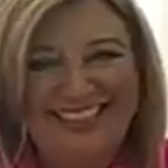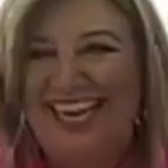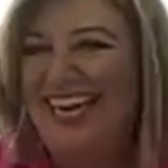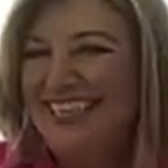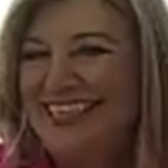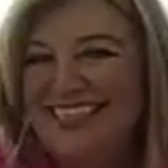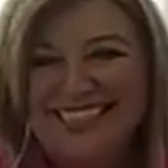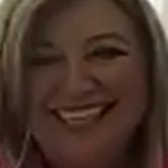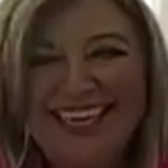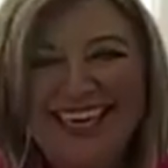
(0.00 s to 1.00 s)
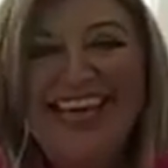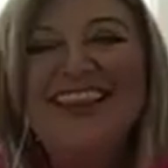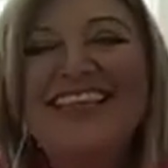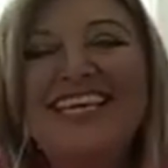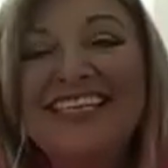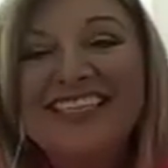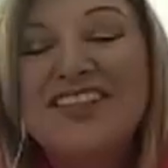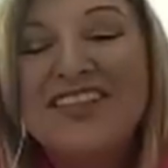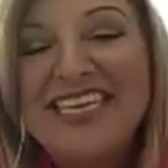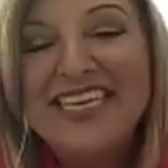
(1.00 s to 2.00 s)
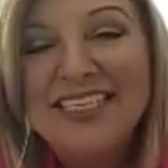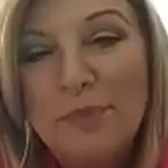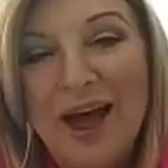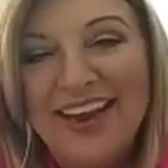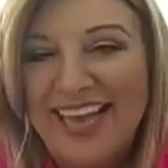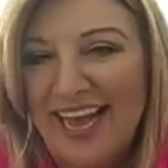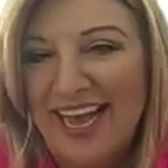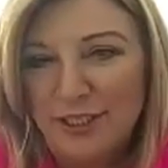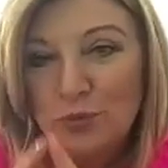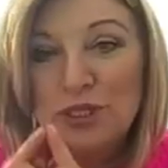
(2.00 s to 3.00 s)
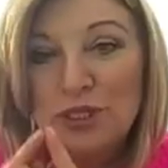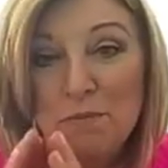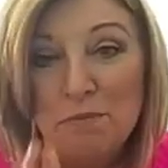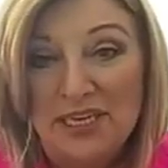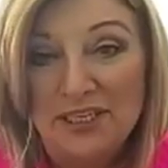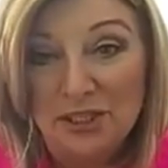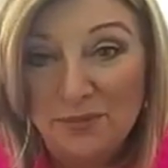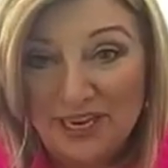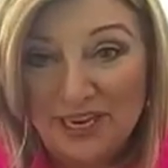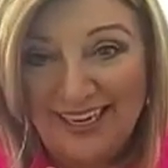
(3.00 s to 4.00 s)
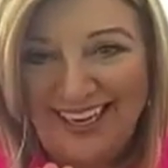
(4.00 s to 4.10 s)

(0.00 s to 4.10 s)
yes. This this podcast was meant to be.